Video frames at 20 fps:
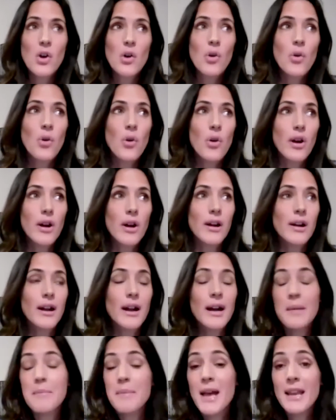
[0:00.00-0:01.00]

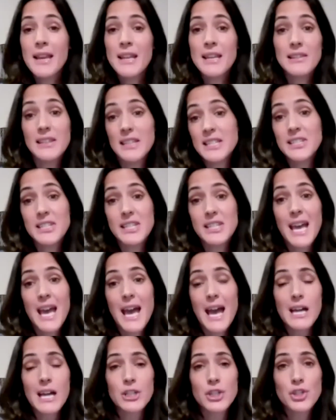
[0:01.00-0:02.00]
or any lead to
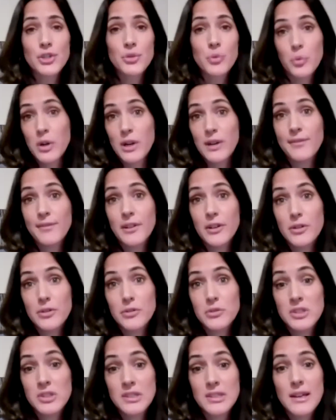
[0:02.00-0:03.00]
cash
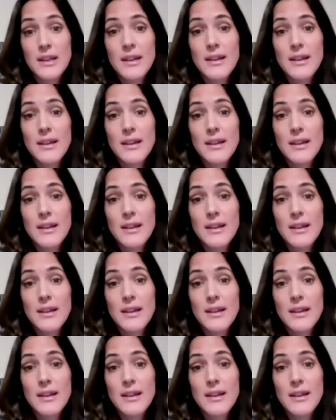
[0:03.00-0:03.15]
workflows.